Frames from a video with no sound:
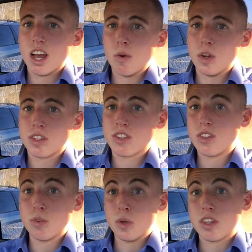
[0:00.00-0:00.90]

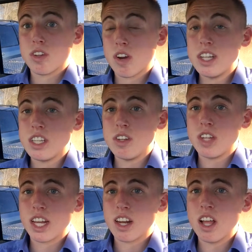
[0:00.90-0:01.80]
with crazy new
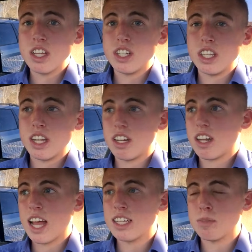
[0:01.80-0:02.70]
technology that
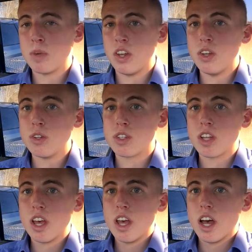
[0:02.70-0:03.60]
hasn't been used
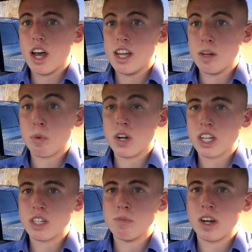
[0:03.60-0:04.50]
in a
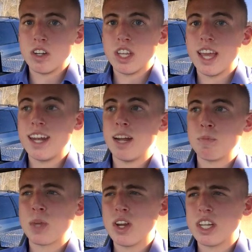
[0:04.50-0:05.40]
production model yet, and
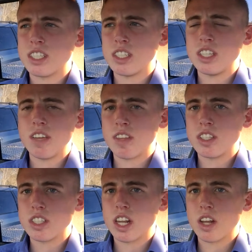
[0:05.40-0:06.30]
I'm curious to see if
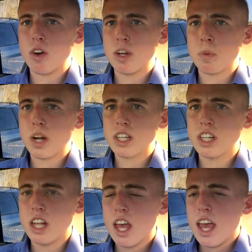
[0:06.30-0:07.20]
this is going to go into
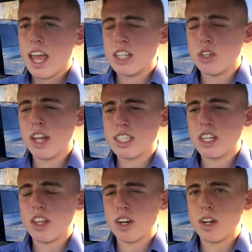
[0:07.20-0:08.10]
production, and so that's
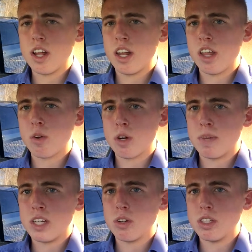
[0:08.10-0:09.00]
another one of
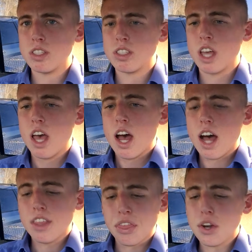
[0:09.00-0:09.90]
my choices.
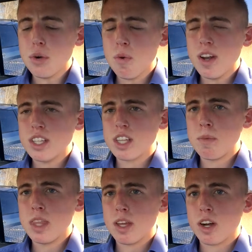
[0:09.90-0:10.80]
The third one is going
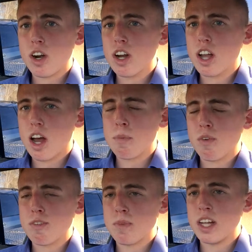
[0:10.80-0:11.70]
to be the Huracan
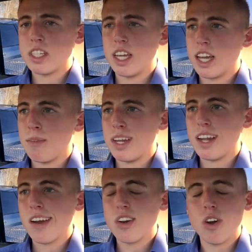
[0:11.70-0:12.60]
Performante. I
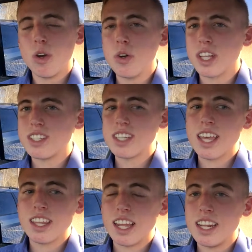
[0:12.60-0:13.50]
mean, I don't know who can
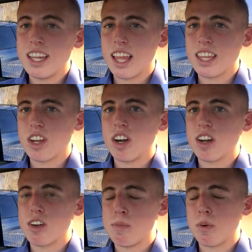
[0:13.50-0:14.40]
say that they didn't like the
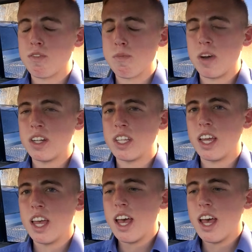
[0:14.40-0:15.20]
Huracan Performante.